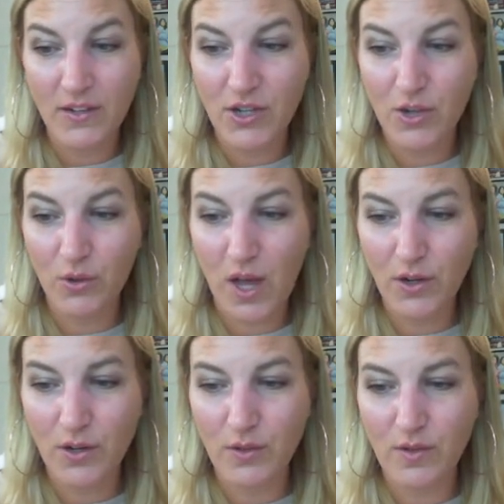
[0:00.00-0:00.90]
She no
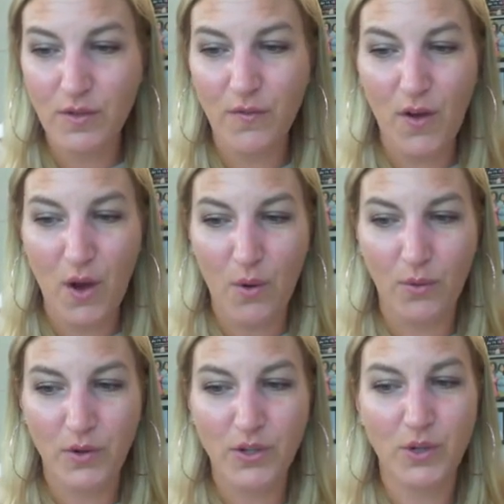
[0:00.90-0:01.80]
longer uses a
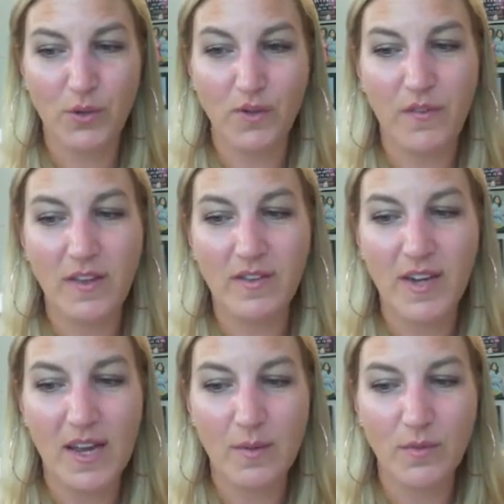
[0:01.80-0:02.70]
phone. She only
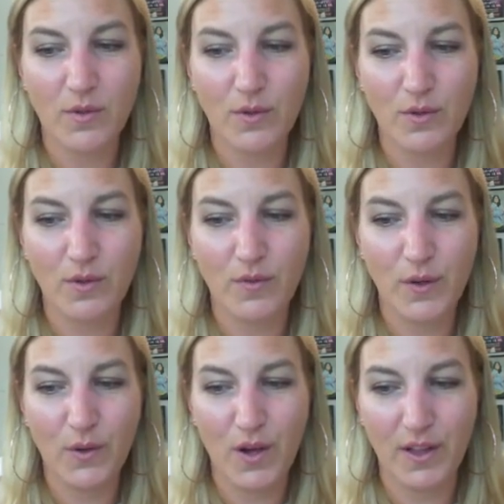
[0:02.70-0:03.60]
FaceTimes or uses
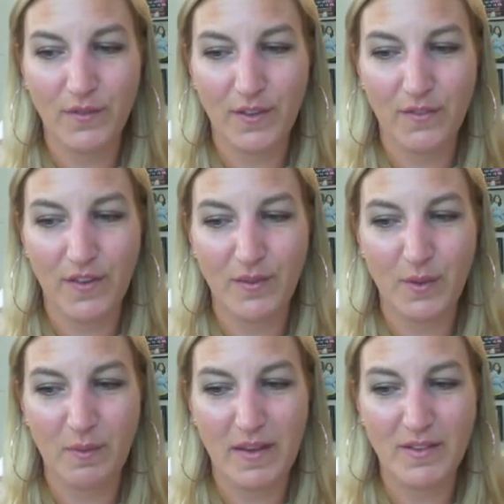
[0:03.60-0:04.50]
video calling via
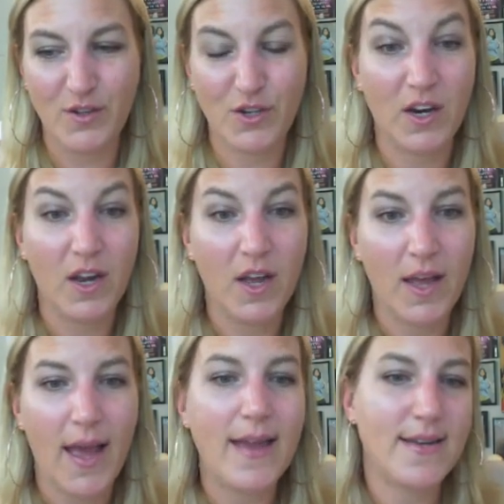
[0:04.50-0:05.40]
Facebook Messenger
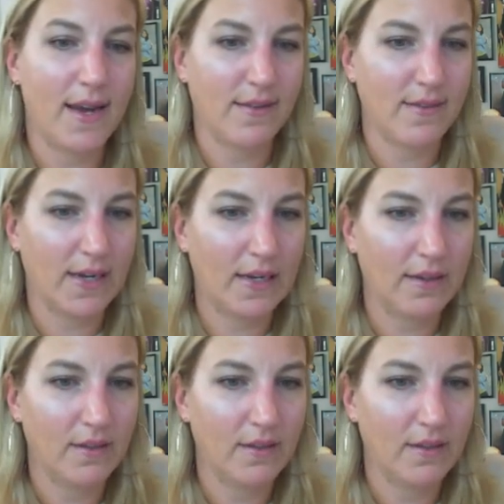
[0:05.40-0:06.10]
and texting.